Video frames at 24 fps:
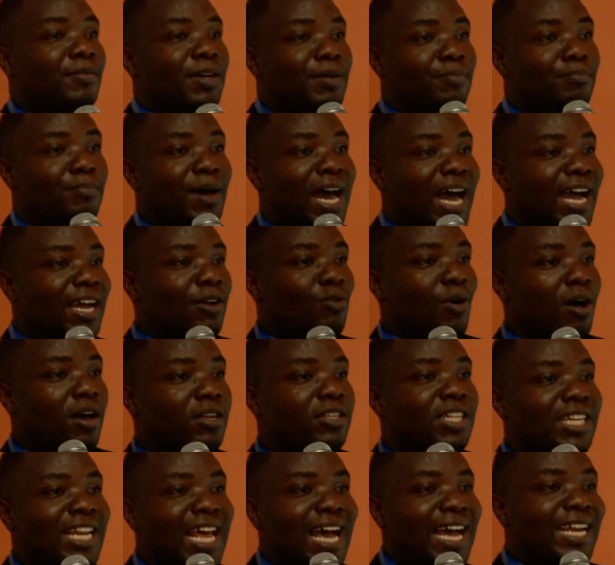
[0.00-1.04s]
by
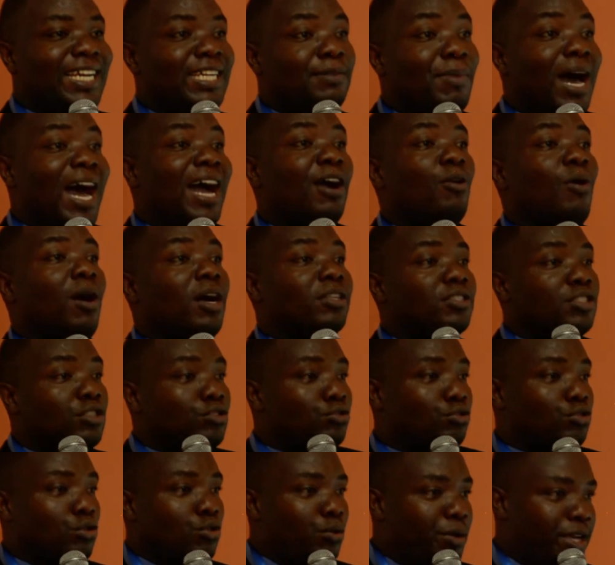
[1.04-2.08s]
what? Learning by what?
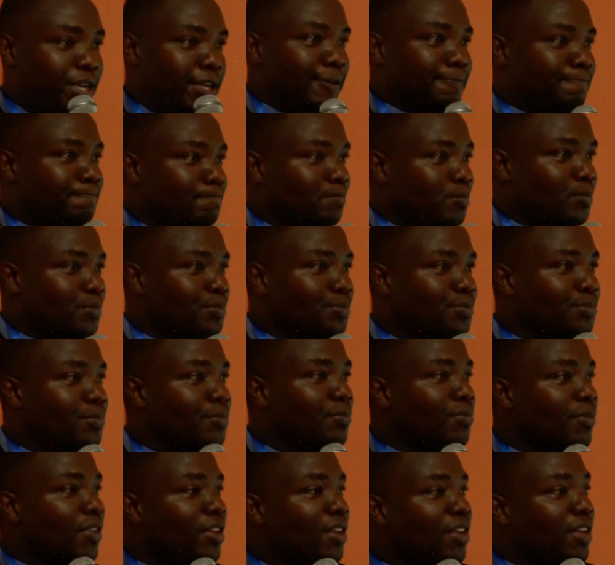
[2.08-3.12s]
Doing.
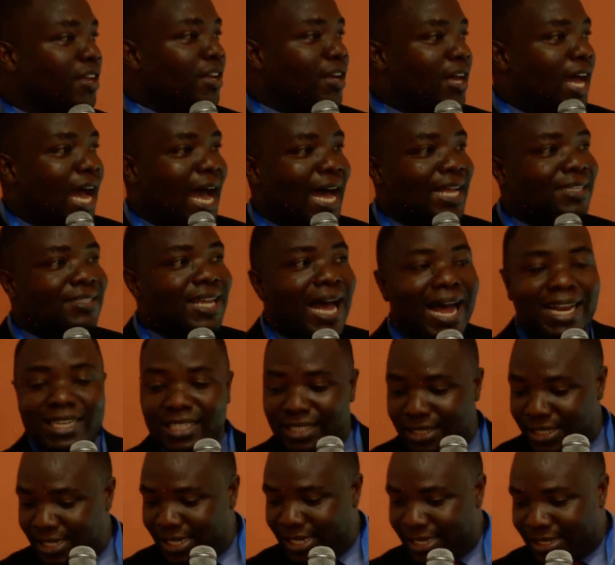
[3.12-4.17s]
And that
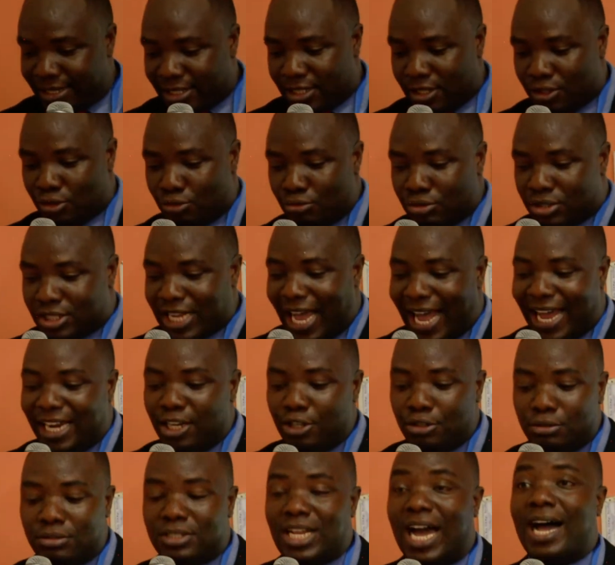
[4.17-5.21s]
is to tell
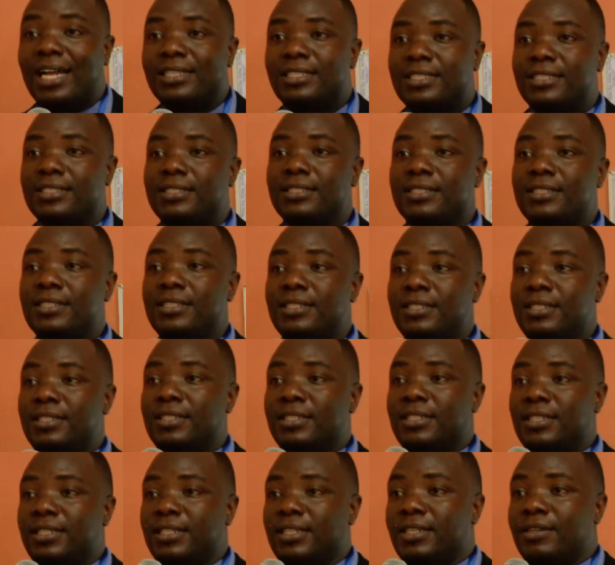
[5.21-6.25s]
you that
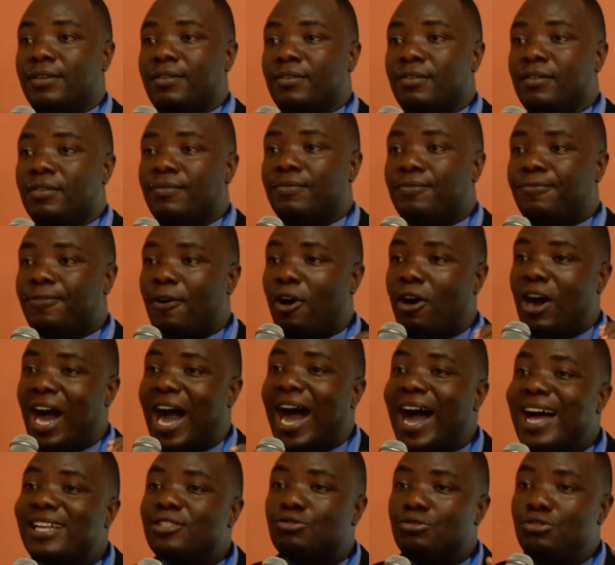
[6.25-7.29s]
for
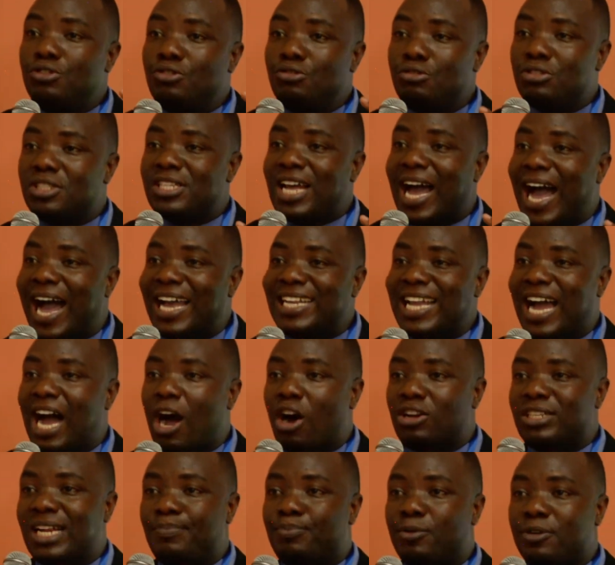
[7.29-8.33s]
us to use higher
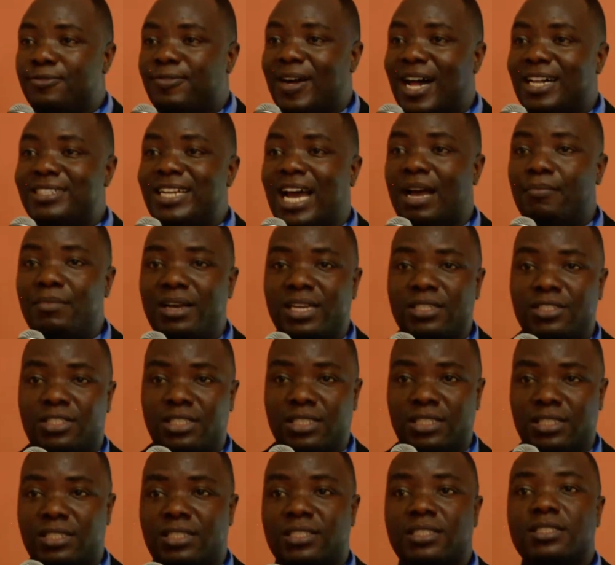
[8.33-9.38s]
order profile
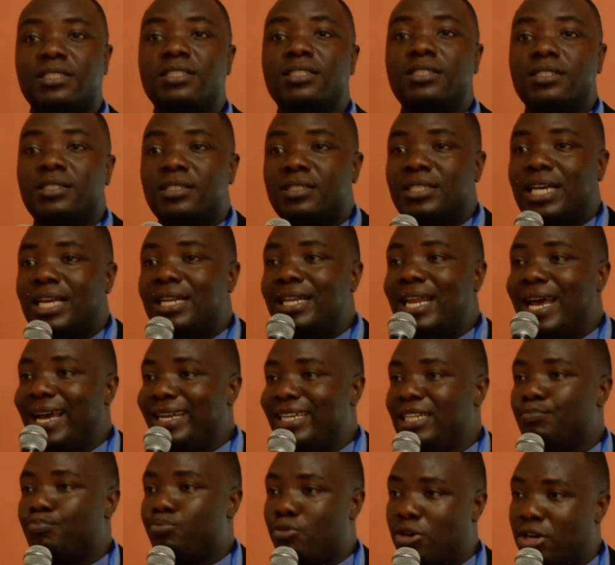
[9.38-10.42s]
dimensions, the
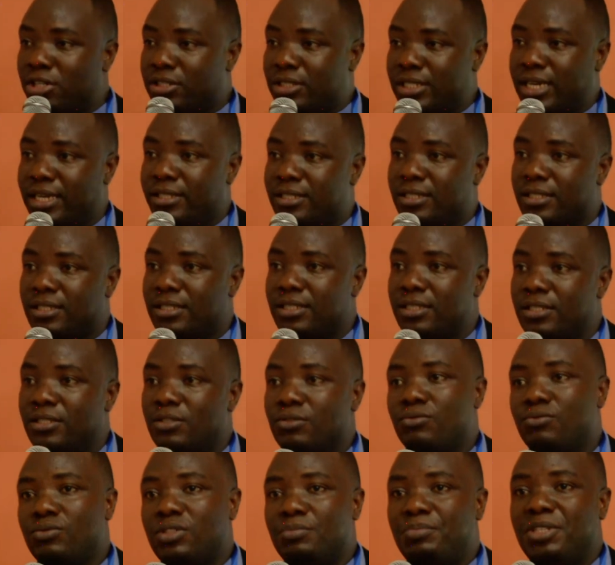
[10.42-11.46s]
learning process
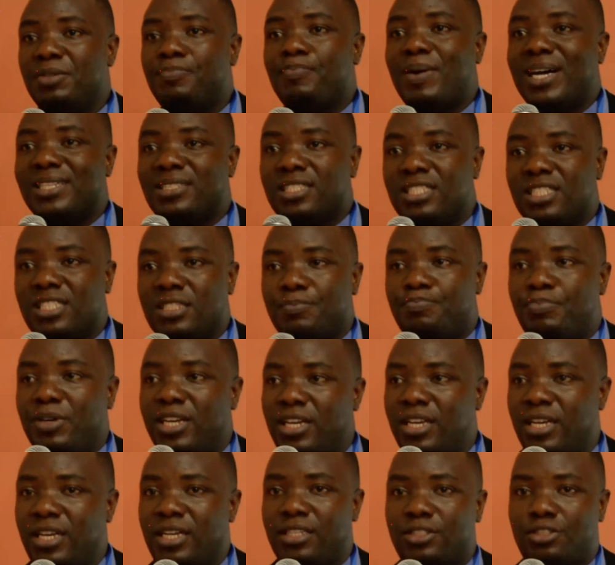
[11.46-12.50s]
will be
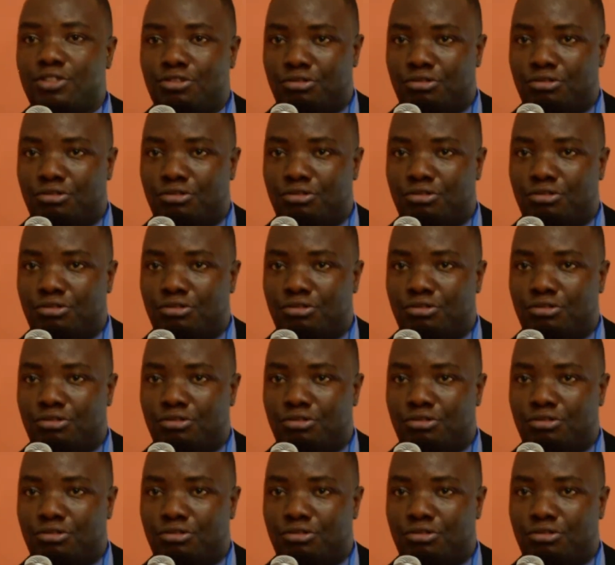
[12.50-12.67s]
participatory.